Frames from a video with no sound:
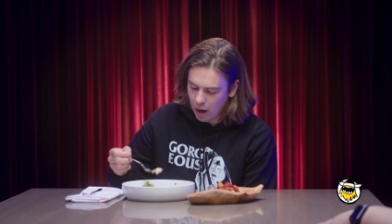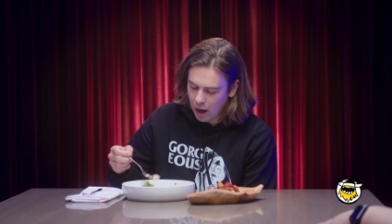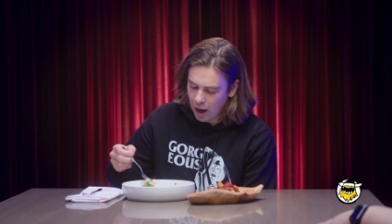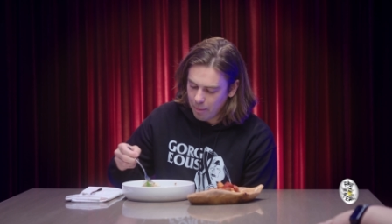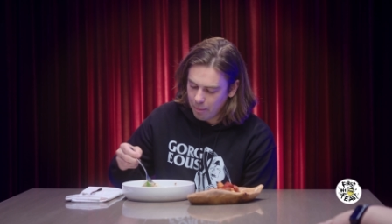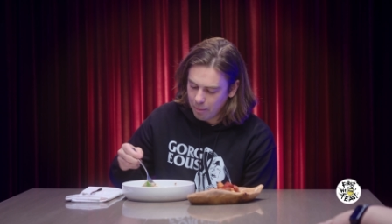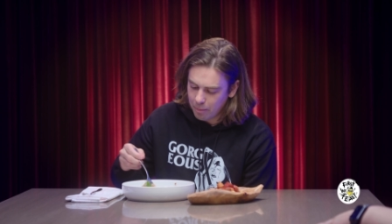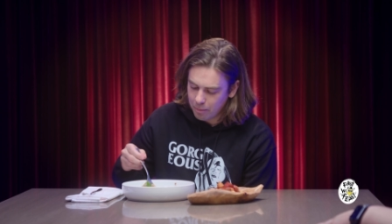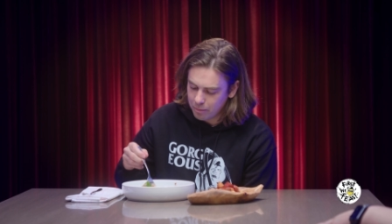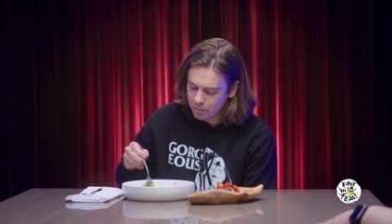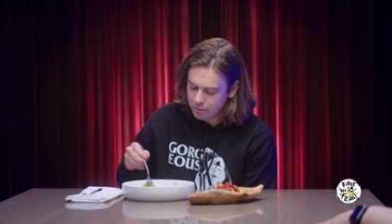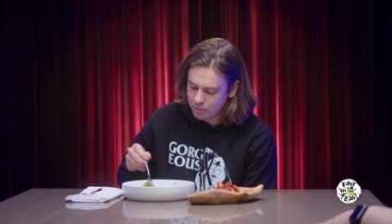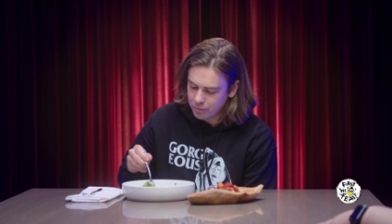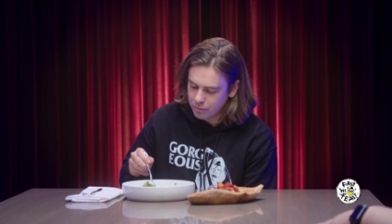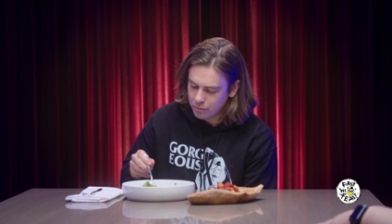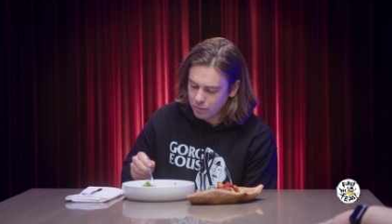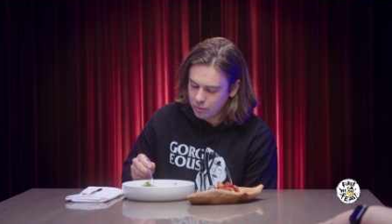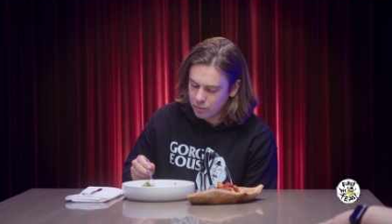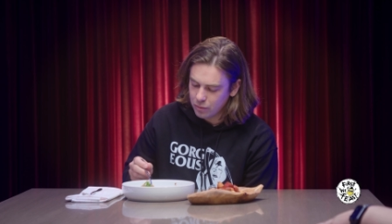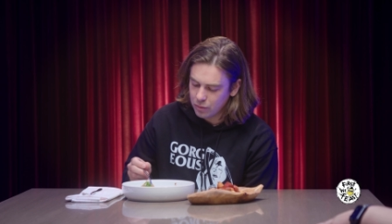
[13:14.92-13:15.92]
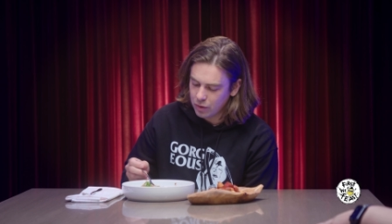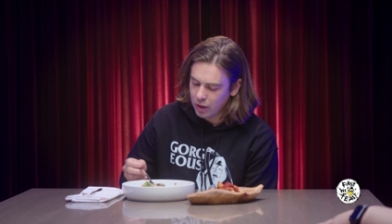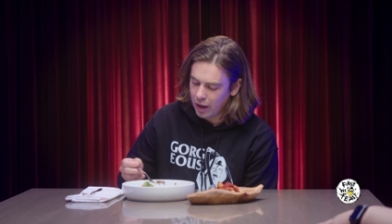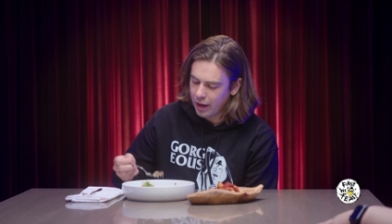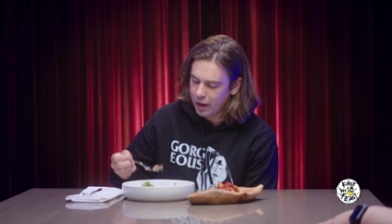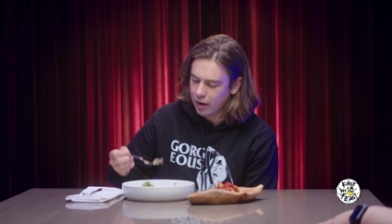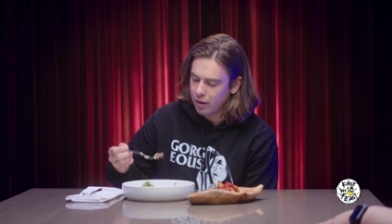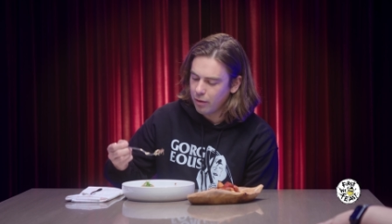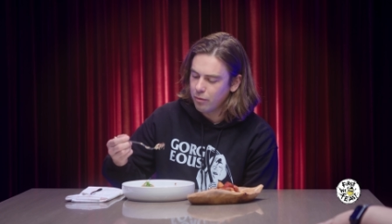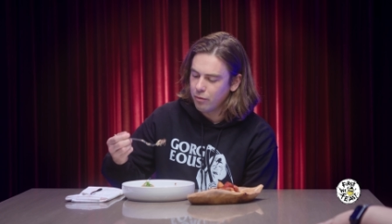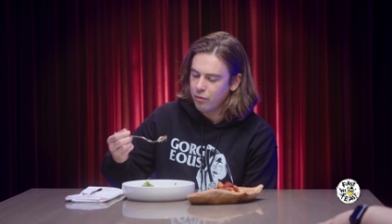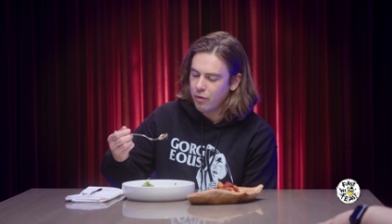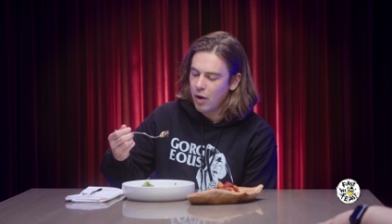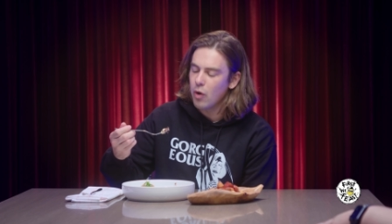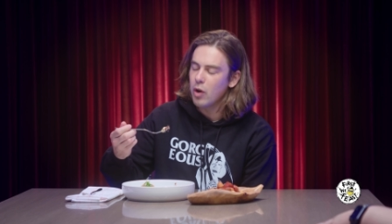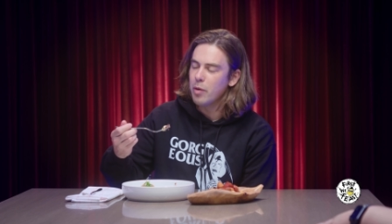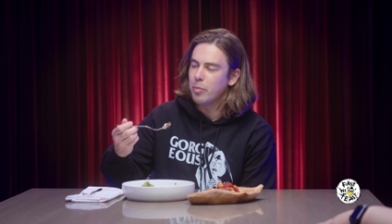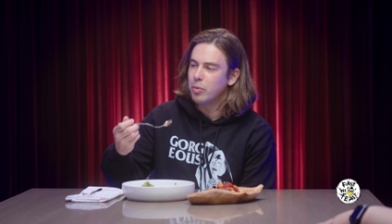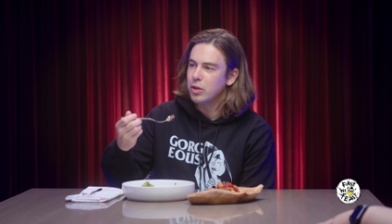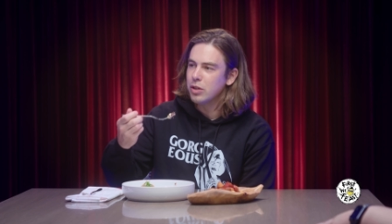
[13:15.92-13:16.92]
I'm like
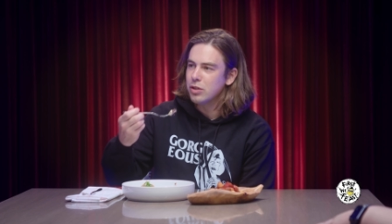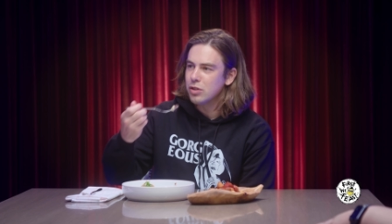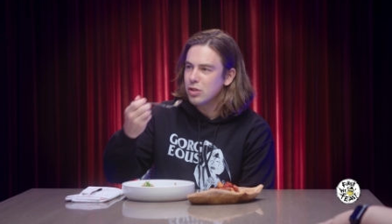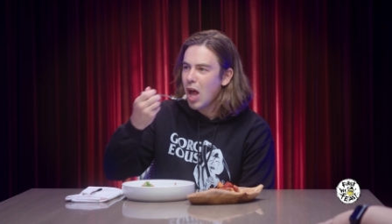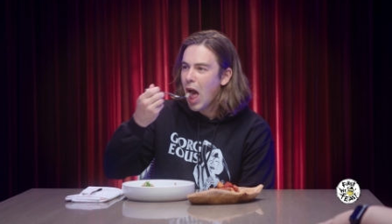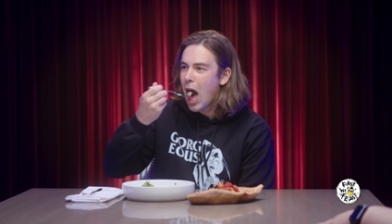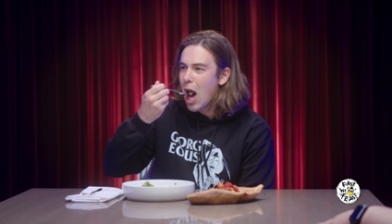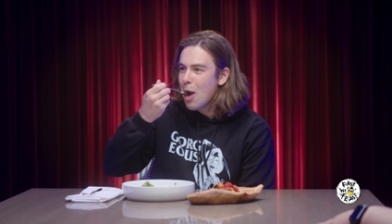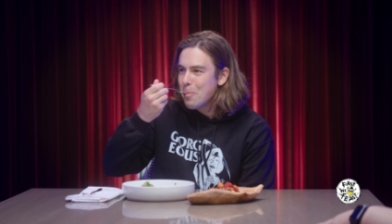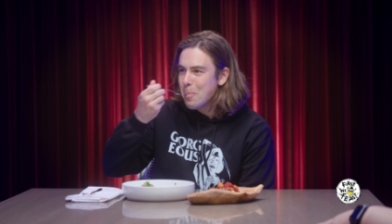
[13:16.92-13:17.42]
very pleased.